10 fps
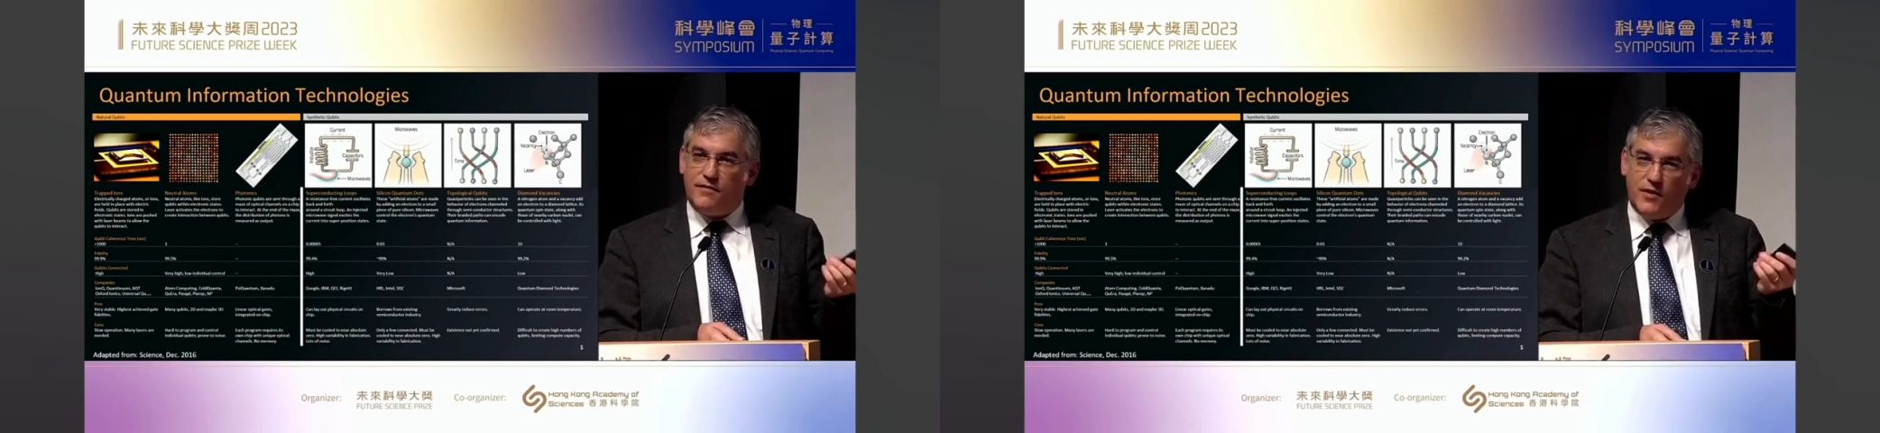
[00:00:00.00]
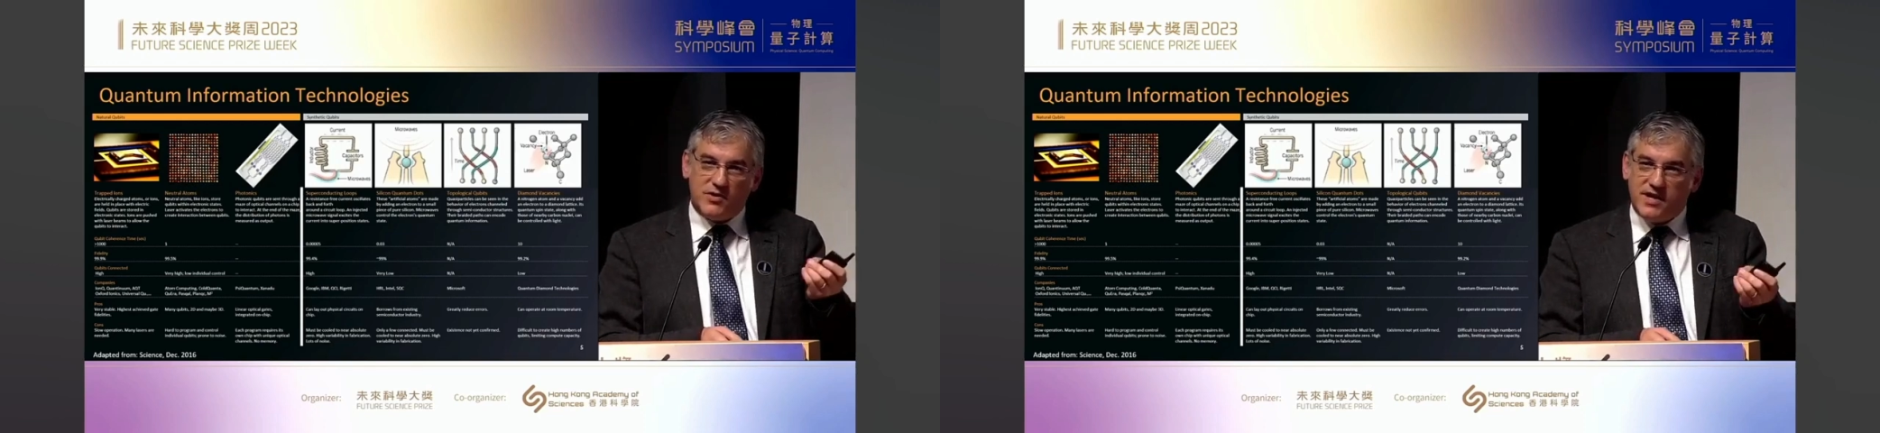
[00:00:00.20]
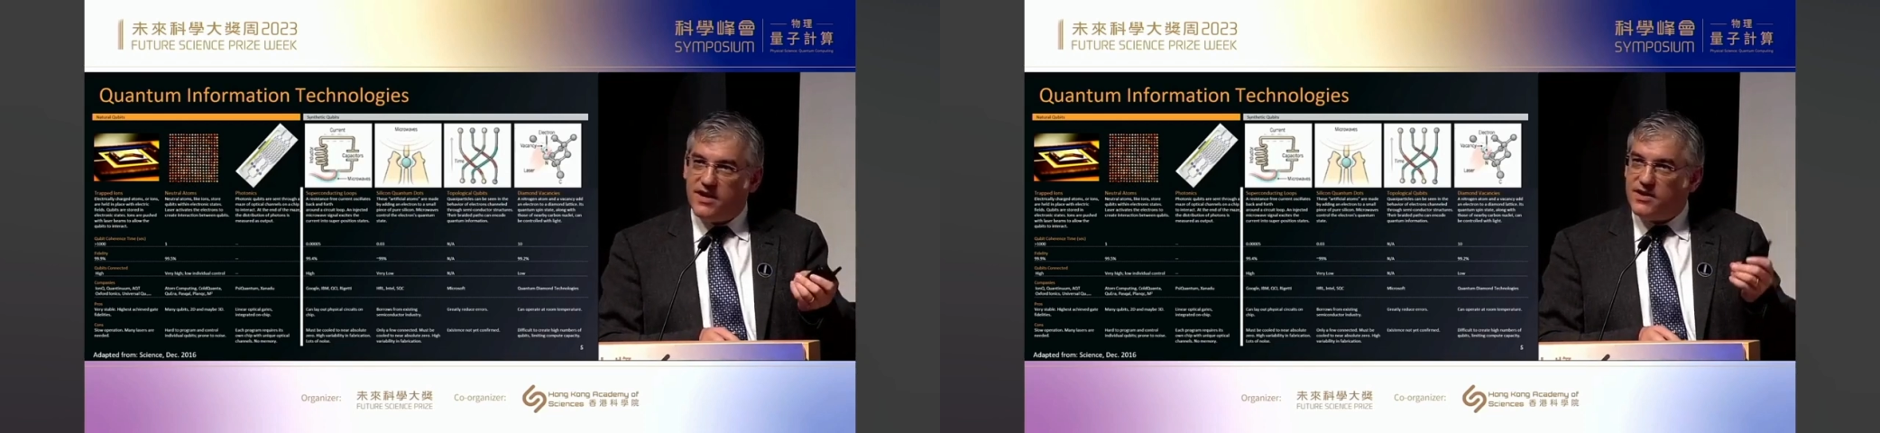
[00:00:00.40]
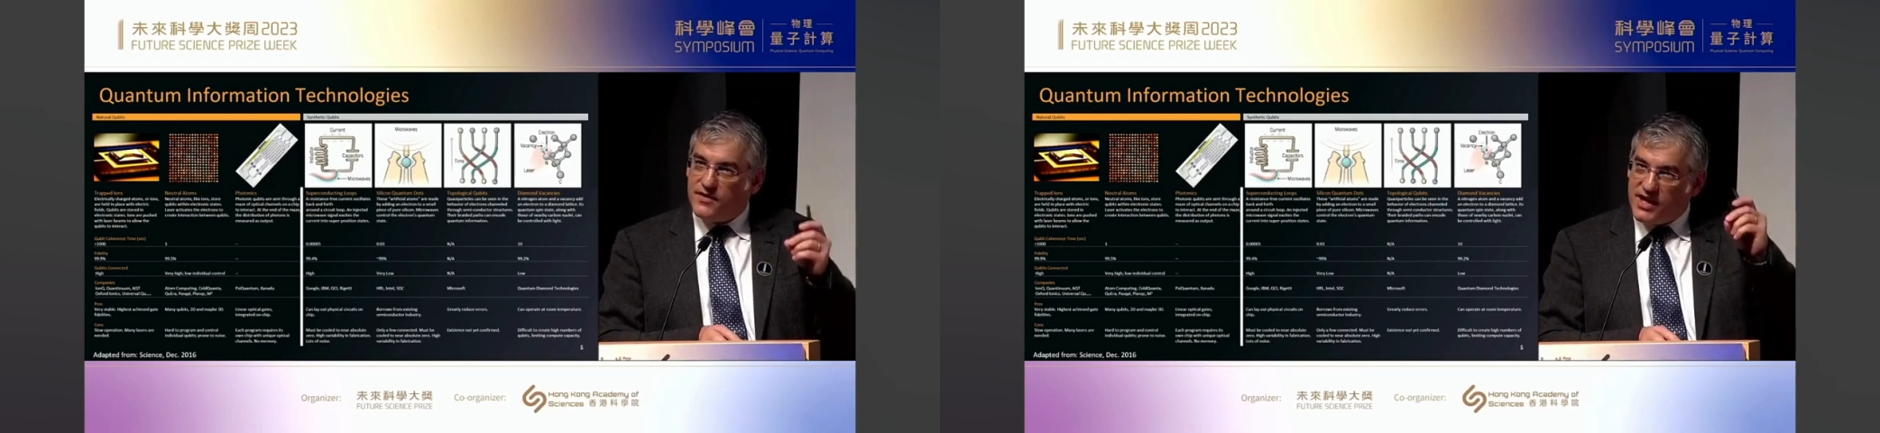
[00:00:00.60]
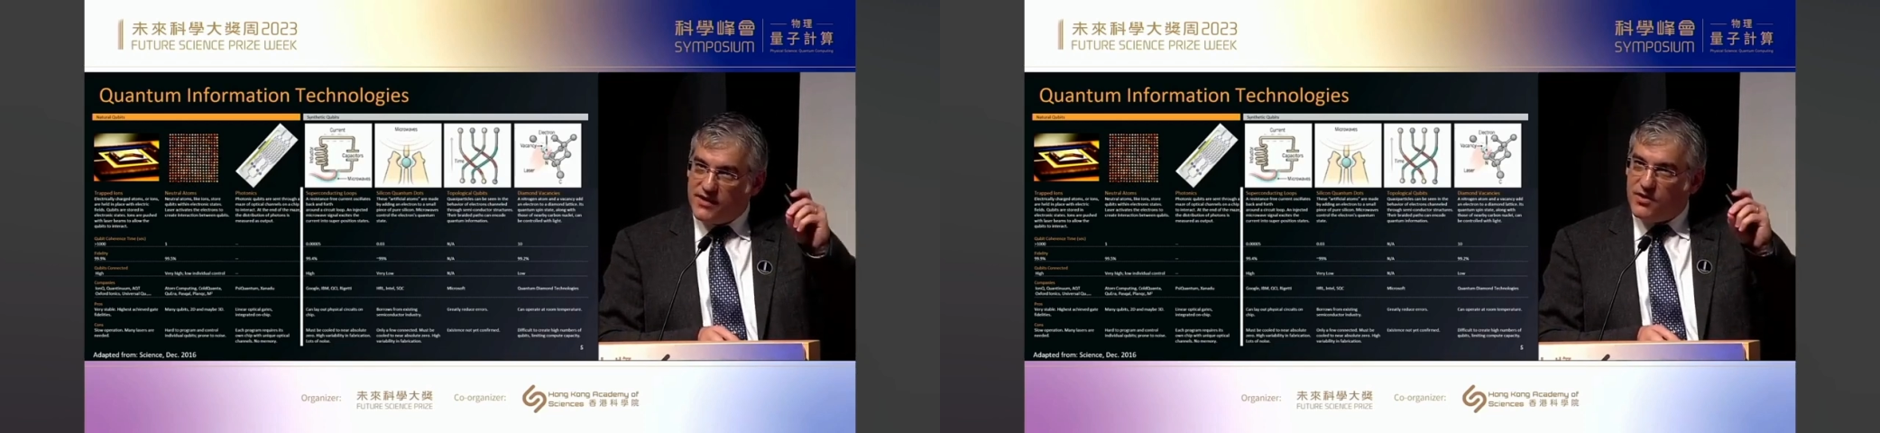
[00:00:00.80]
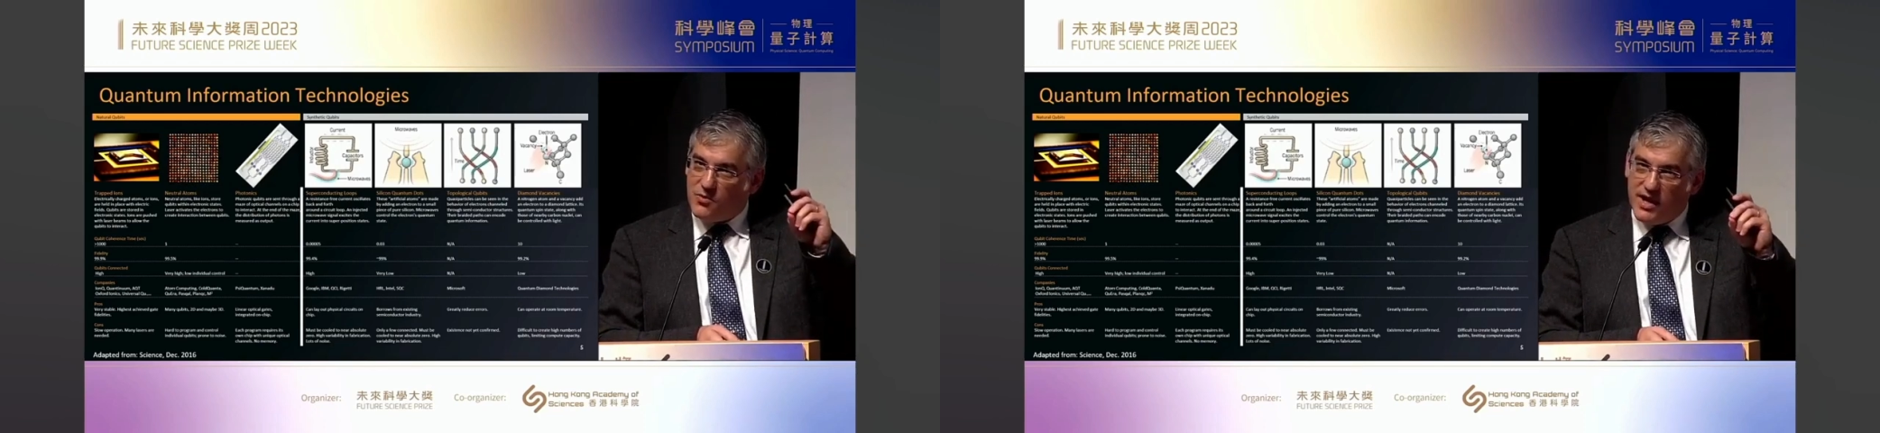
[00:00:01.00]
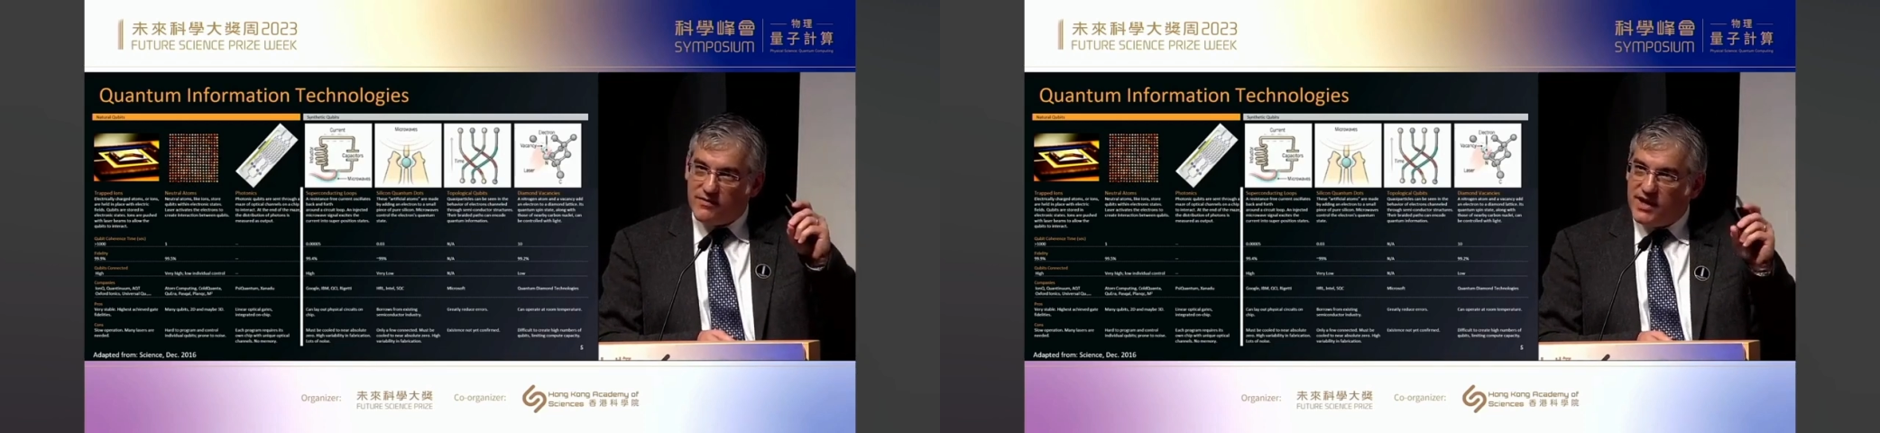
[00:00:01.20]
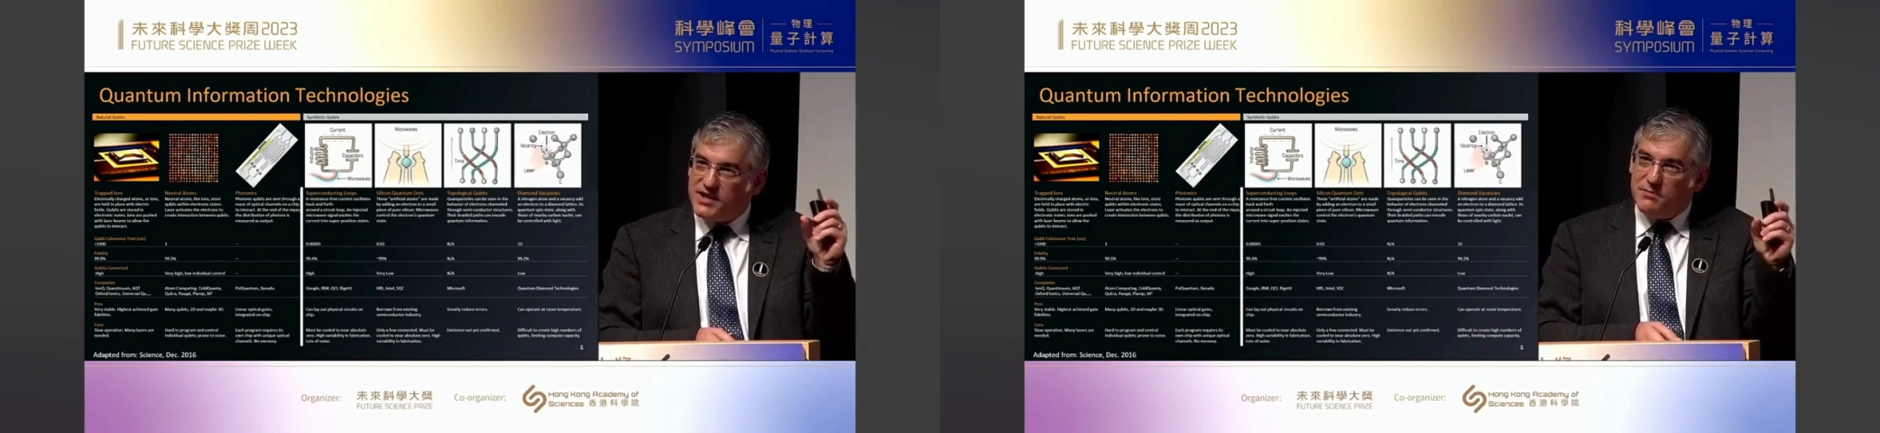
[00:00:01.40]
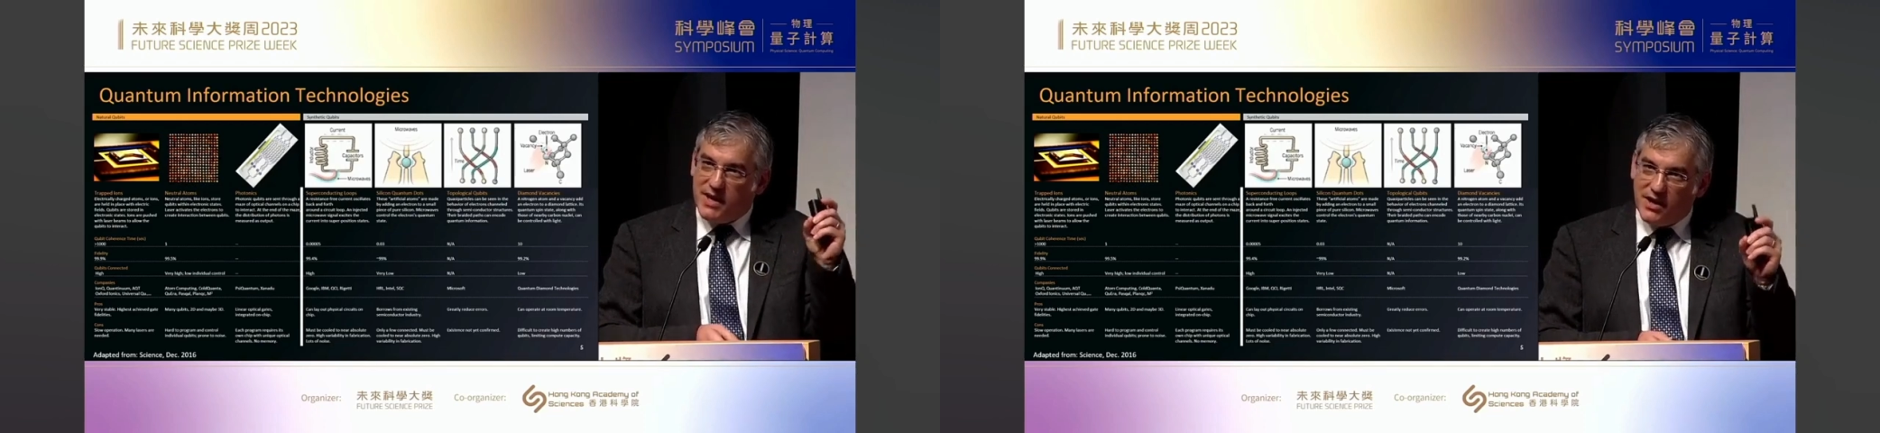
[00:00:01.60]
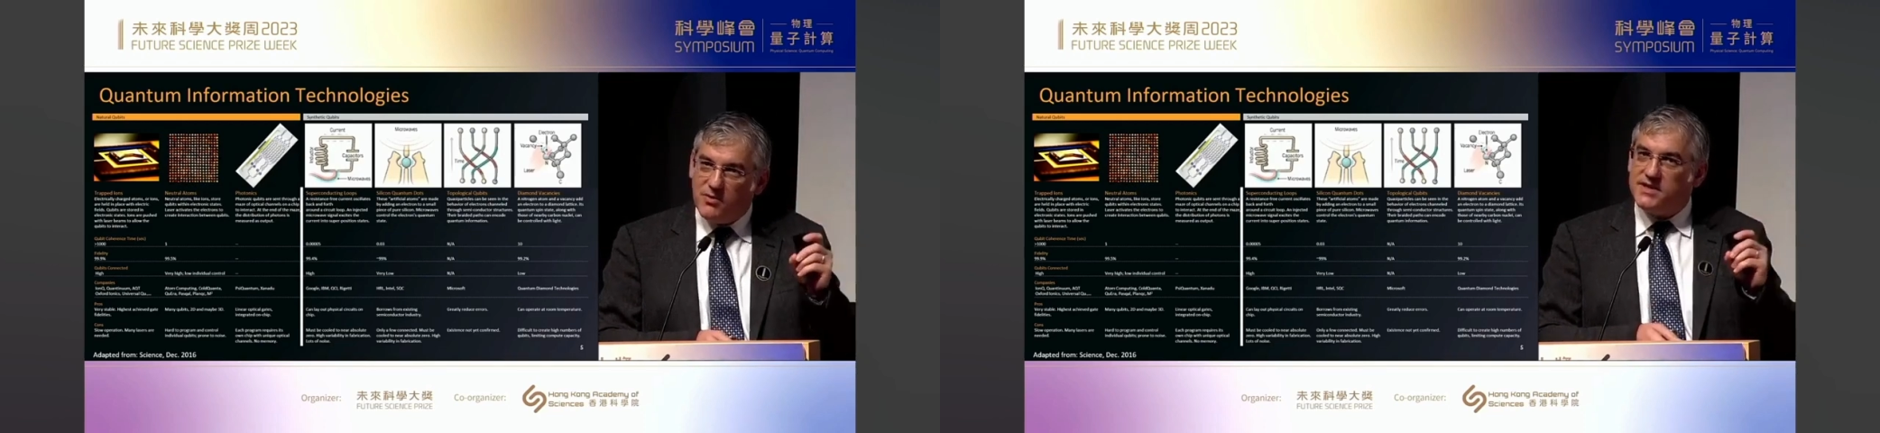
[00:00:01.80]
A photon of a given wavelength
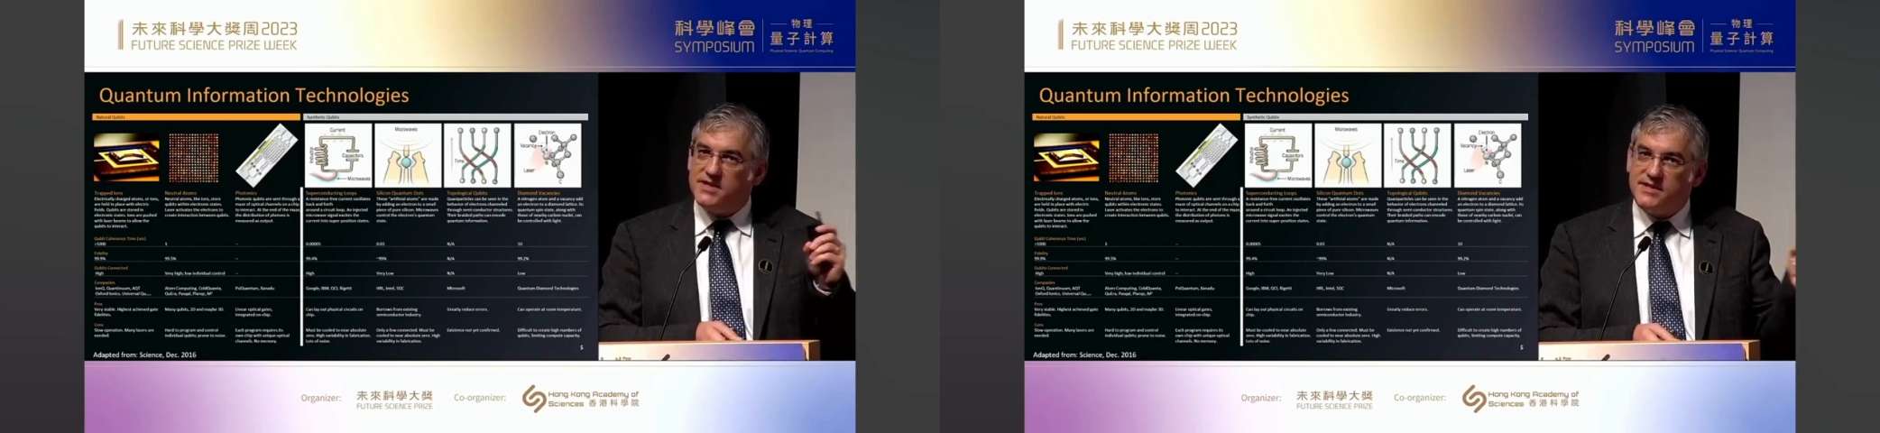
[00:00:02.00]
and bandwidth